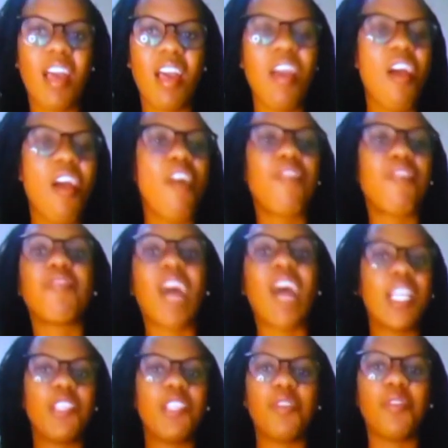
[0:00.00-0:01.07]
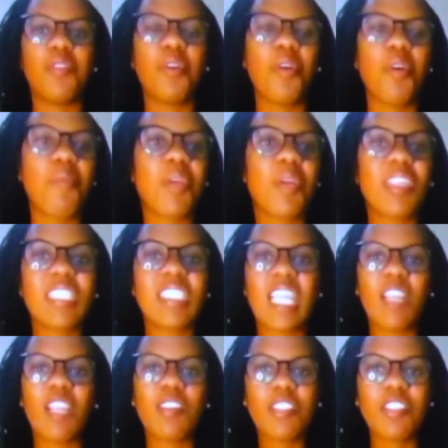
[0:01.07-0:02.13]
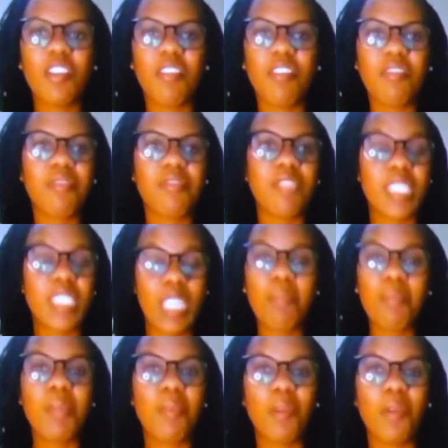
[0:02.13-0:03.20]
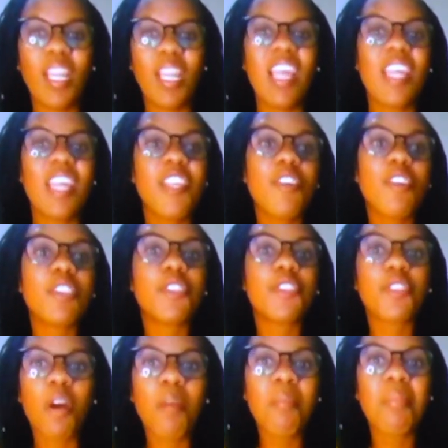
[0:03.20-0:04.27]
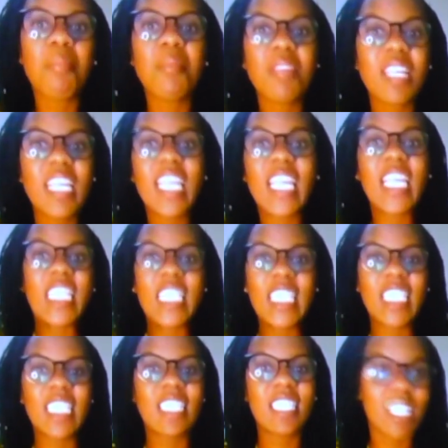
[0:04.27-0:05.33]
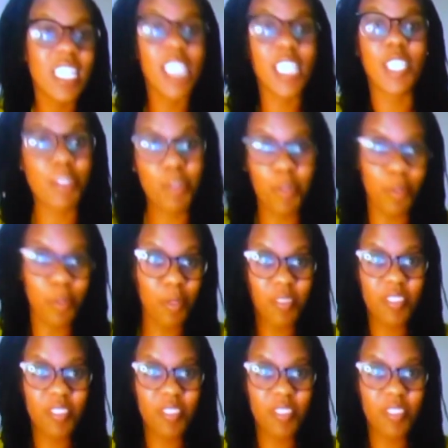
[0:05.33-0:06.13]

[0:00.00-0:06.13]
their value, because for some people, your job is you.